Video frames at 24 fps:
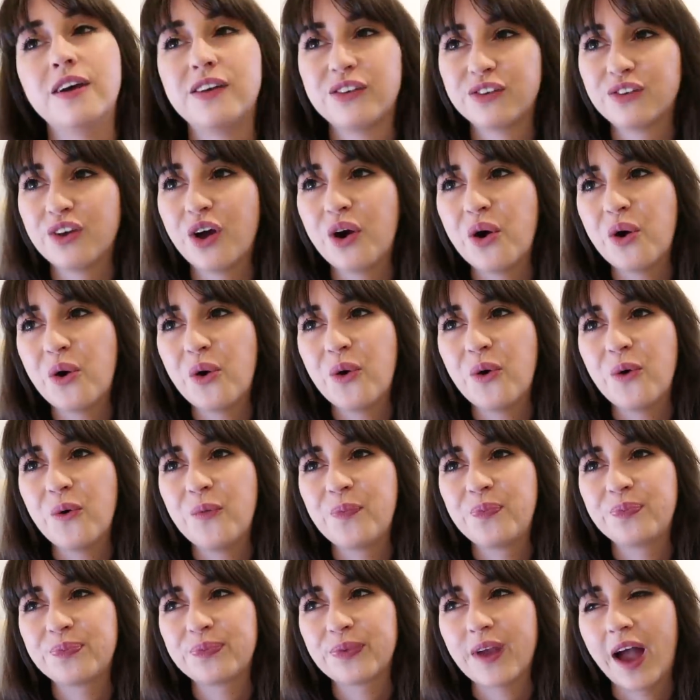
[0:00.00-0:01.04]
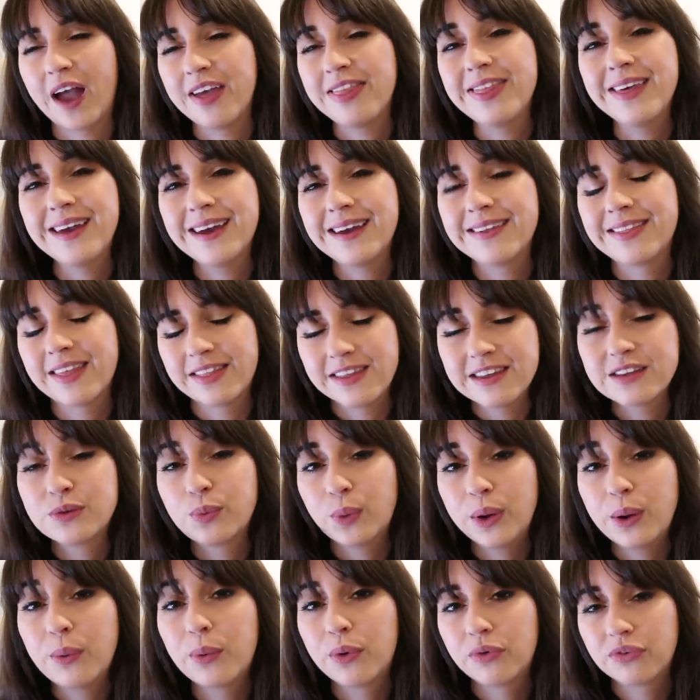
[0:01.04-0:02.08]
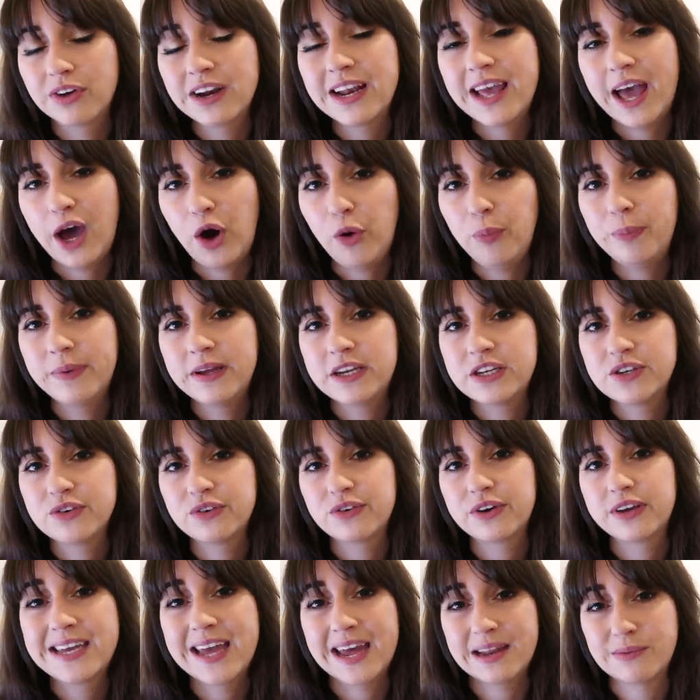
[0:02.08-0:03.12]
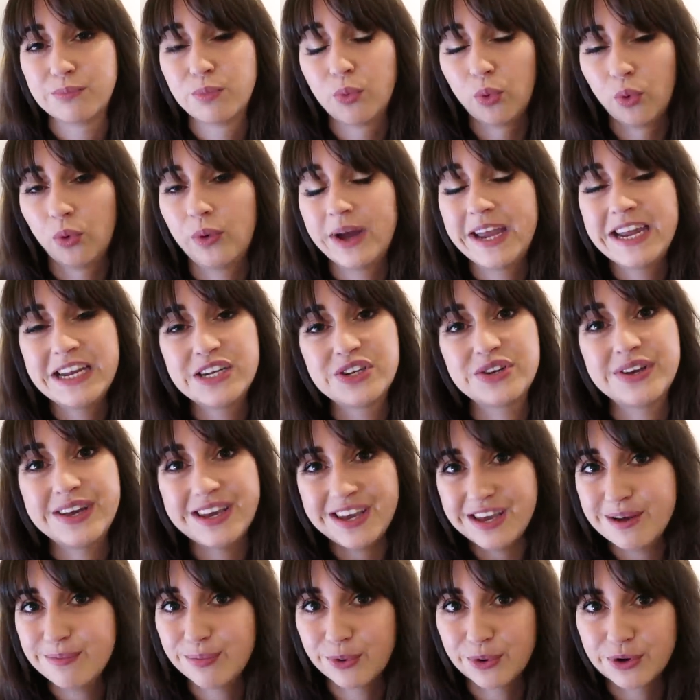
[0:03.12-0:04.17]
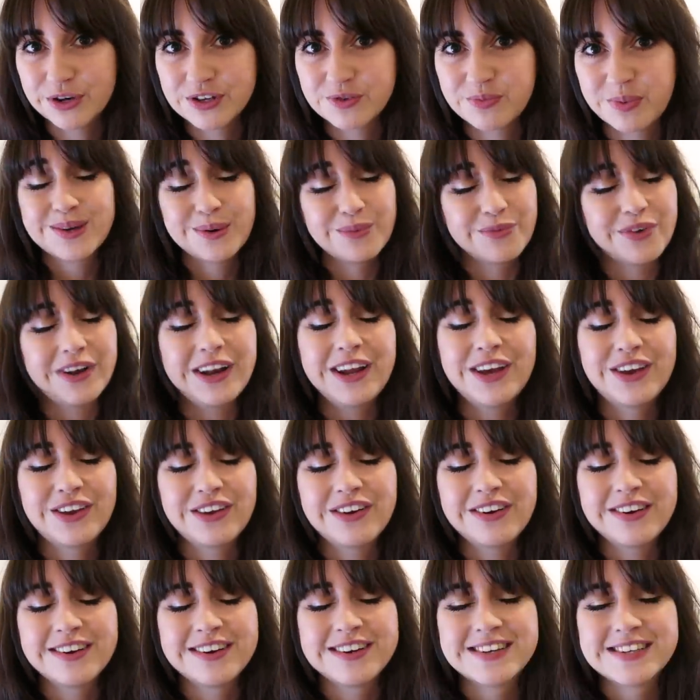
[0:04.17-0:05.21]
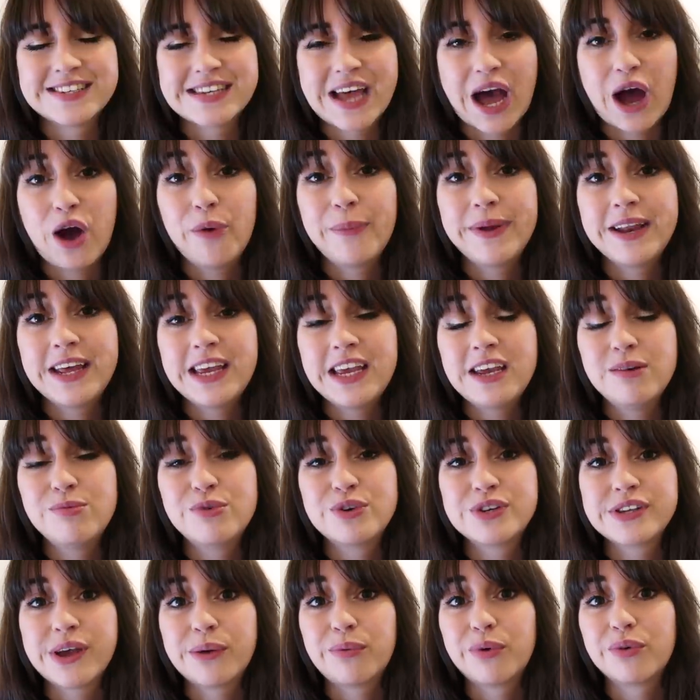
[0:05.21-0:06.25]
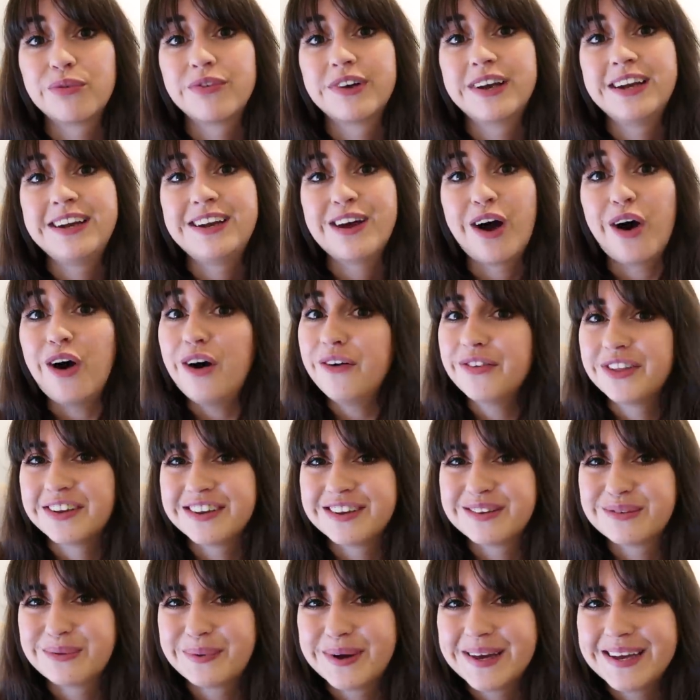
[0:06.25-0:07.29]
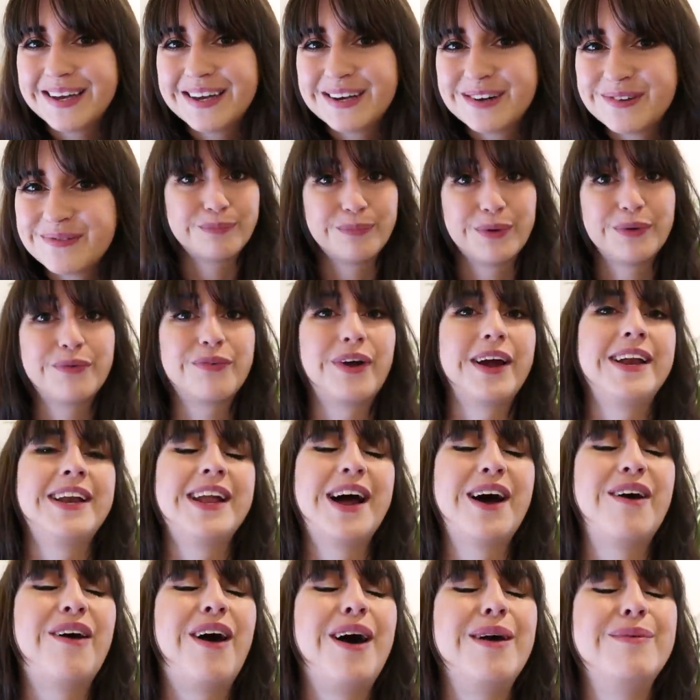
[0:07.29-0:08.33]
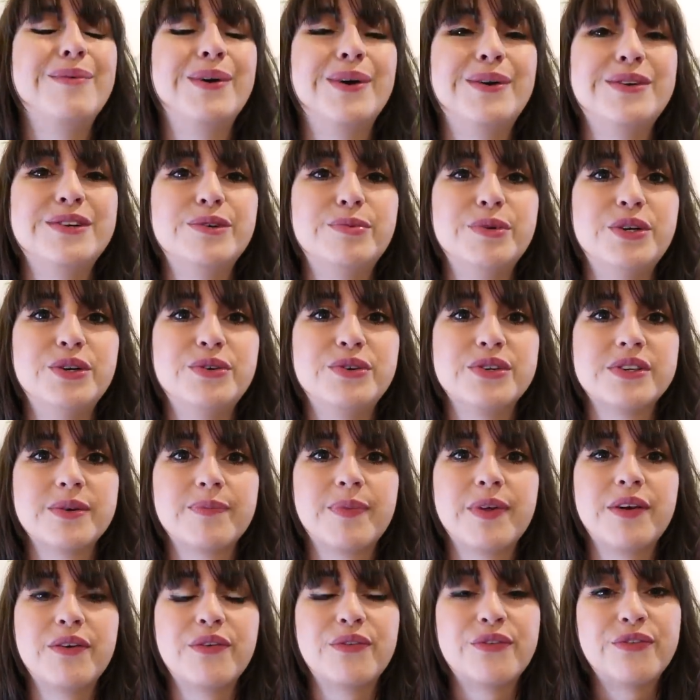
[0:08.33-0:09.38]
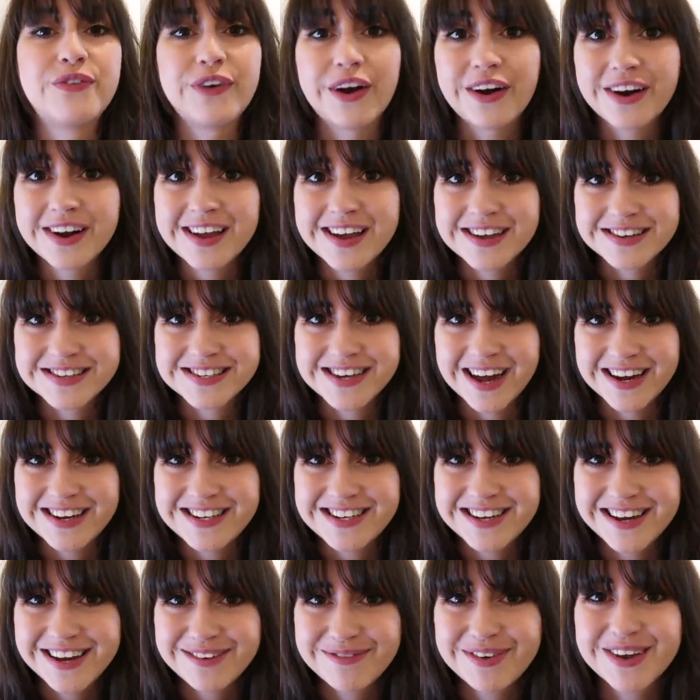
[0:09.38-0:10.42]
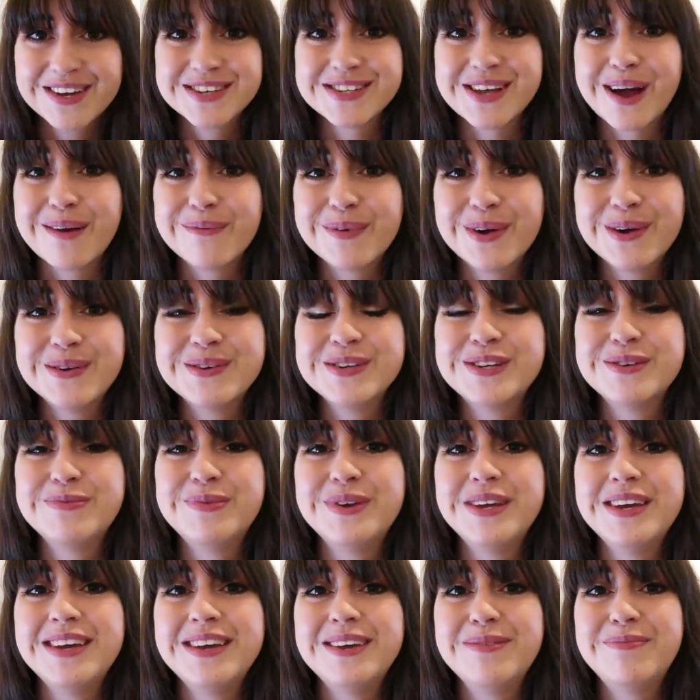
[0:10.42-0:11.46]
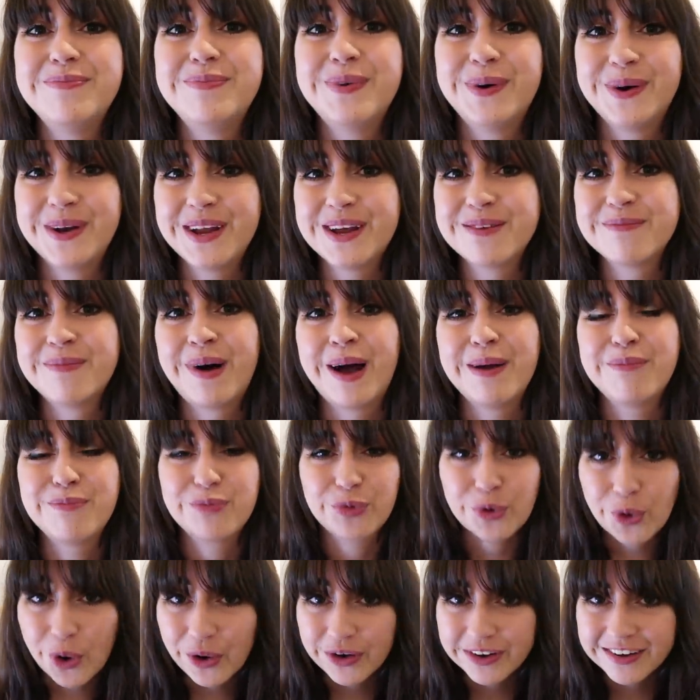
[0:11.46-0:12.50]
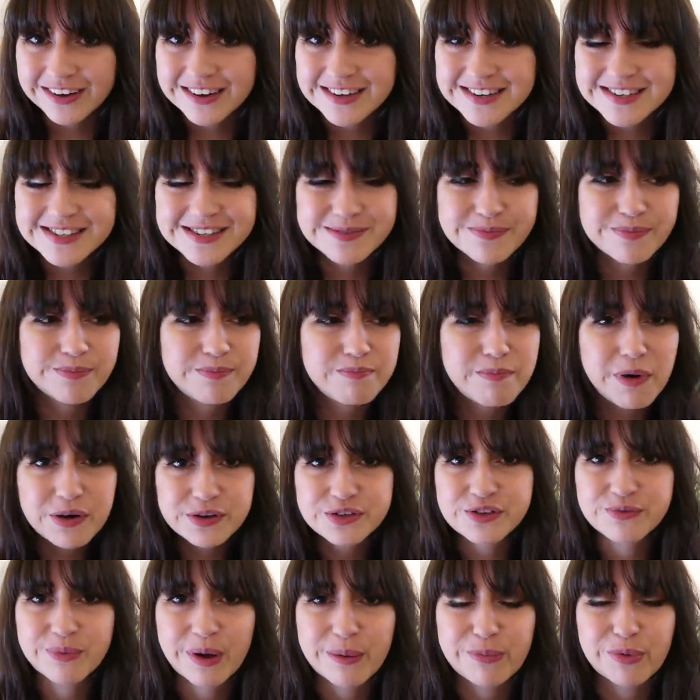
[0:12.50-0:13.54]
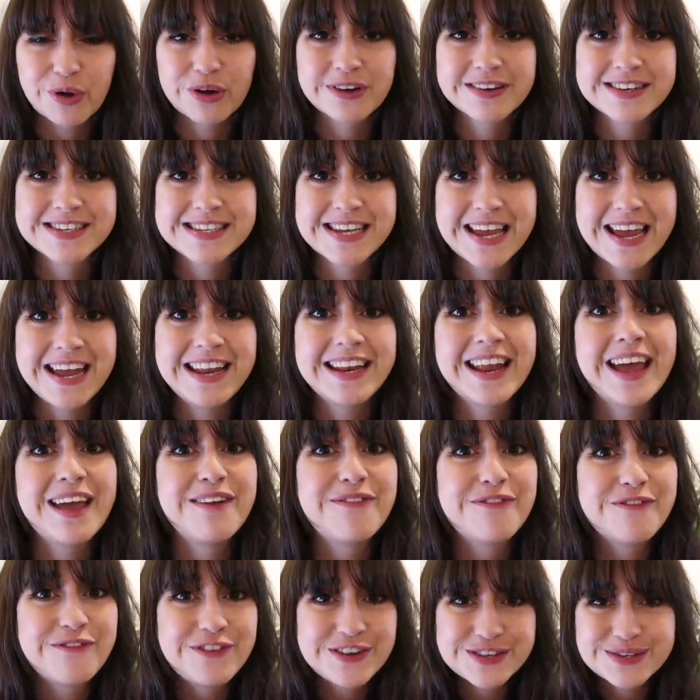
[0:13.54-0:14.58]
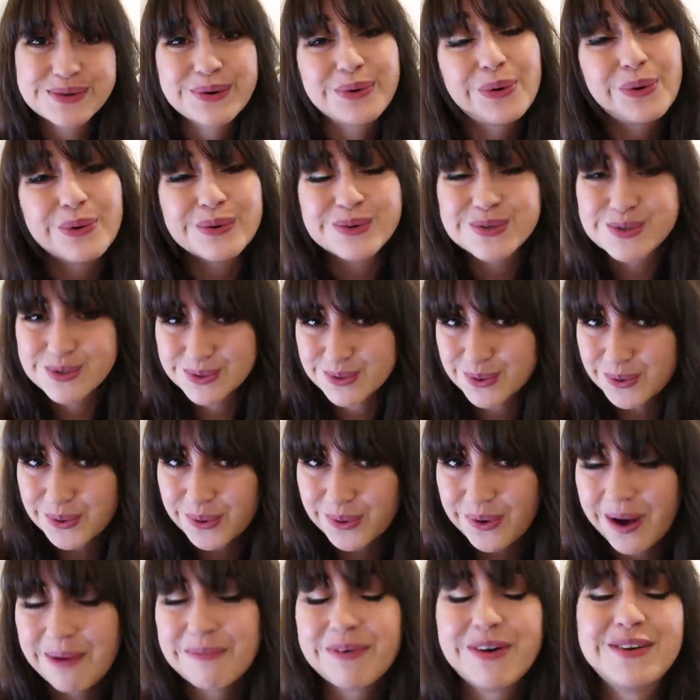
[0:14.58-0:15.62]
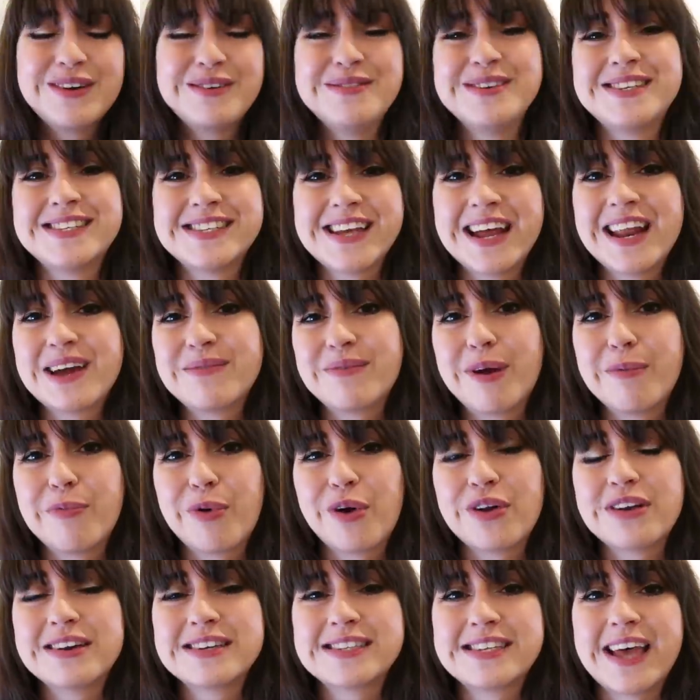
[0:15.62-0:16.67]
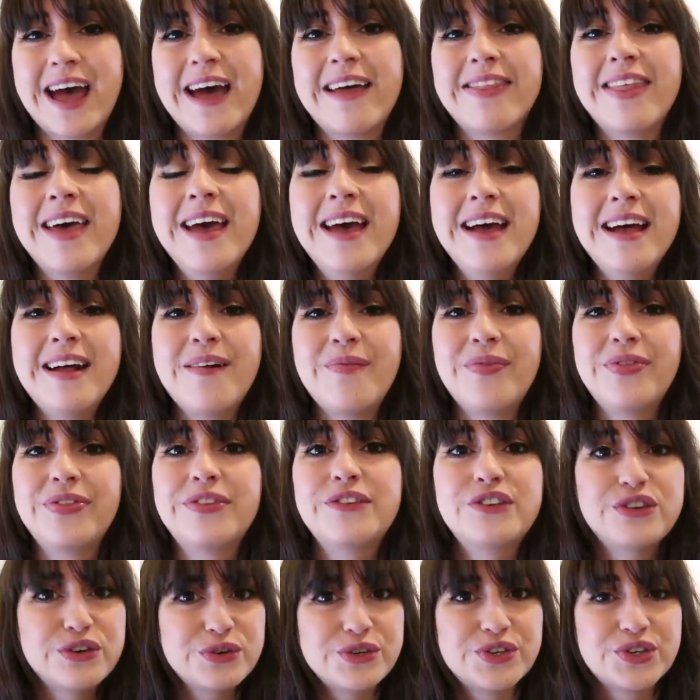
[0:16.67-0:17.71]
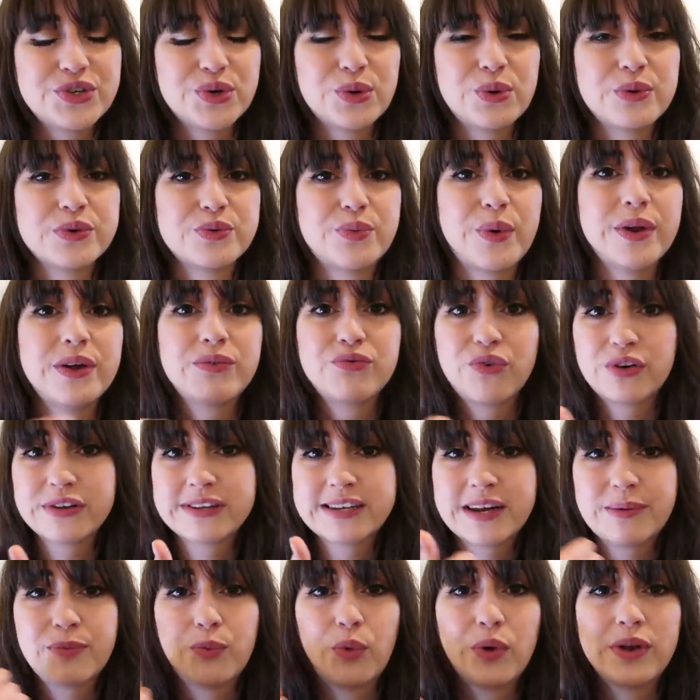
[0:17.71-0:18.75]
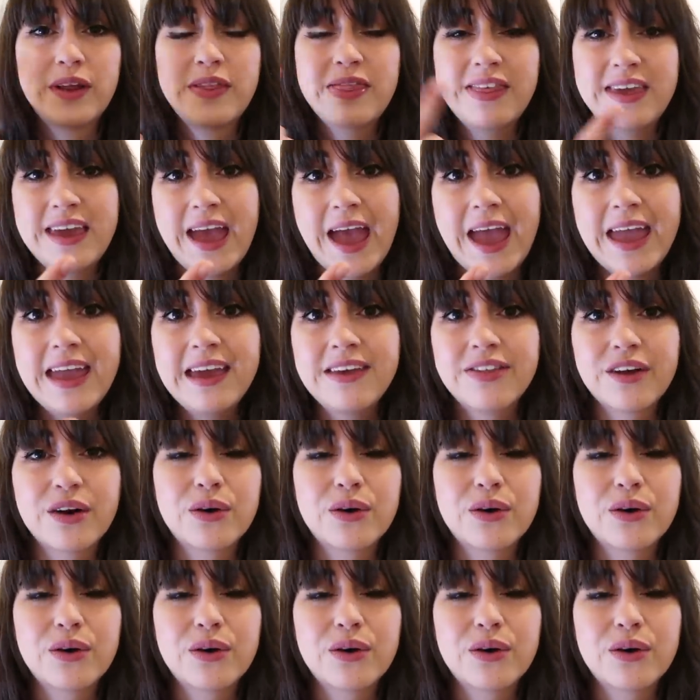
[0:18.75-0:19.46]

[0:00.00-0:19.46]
So I think that this week will really help me to get more into ebooks. So I'm really curious how many ebooks I will read after this week. But right now I'm going to be doing something very exciting, because I'm going to be putting my products, most of my products, in a physical store. I'm going to be selling my products at two stores, one in Rotterdam, one in The Hague.